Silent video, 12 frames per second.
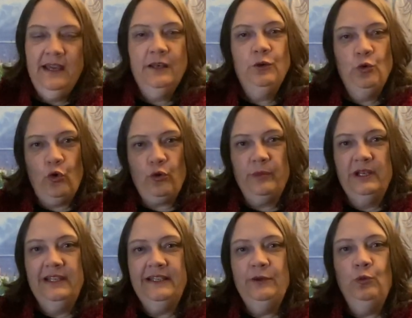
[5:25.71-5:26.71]

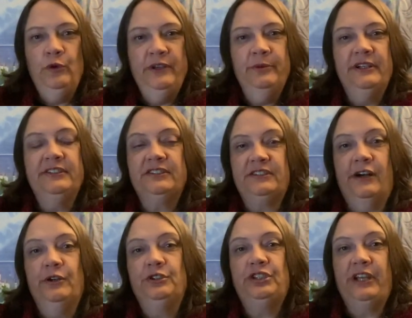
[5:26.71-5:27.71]
Normally, we would
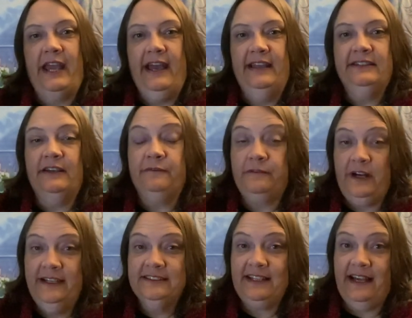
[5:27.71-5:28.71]
associate a
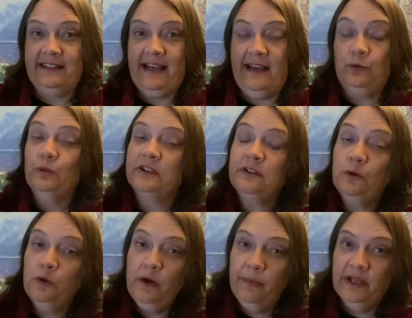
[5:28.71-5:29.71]
phrase like that with
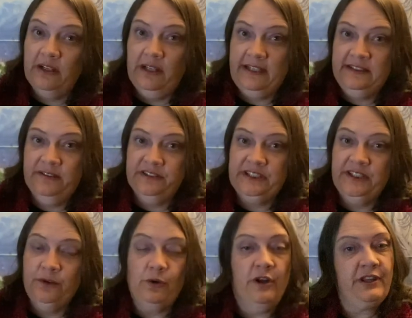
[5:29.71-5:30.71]
criminal
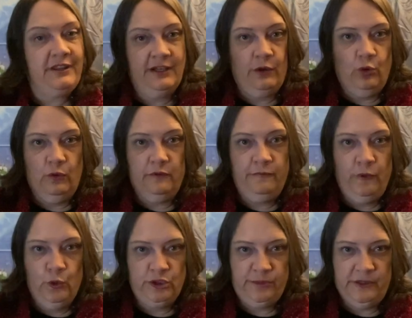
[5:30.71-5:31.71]
activity rather than law
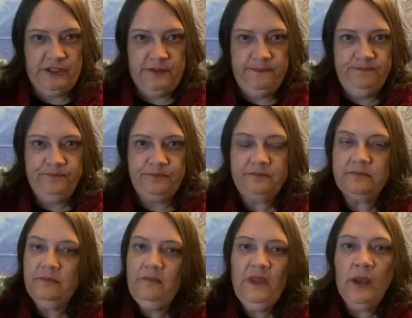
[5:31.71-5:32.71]
enforcement.
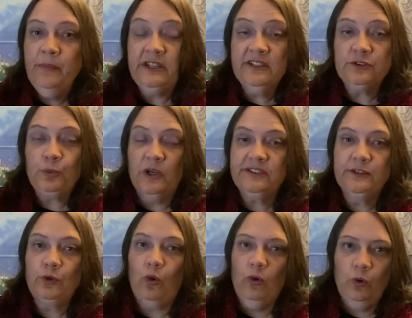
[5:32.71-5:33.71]
But this
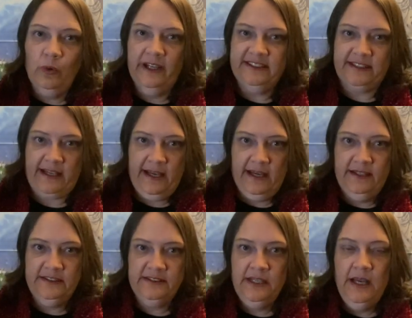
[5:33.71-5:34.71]
wasn't always the
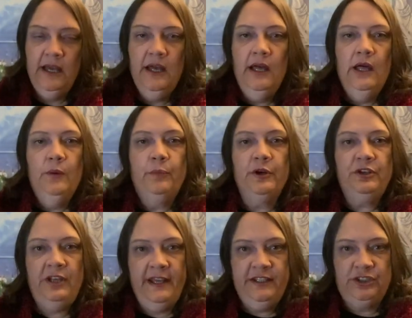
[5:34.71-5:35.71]
case.
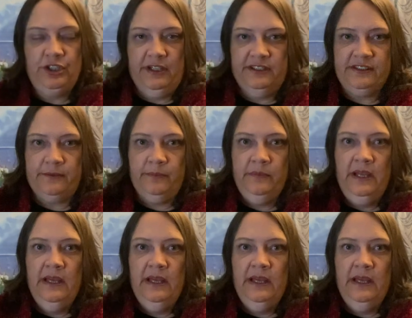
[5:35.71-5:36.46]
Protectionism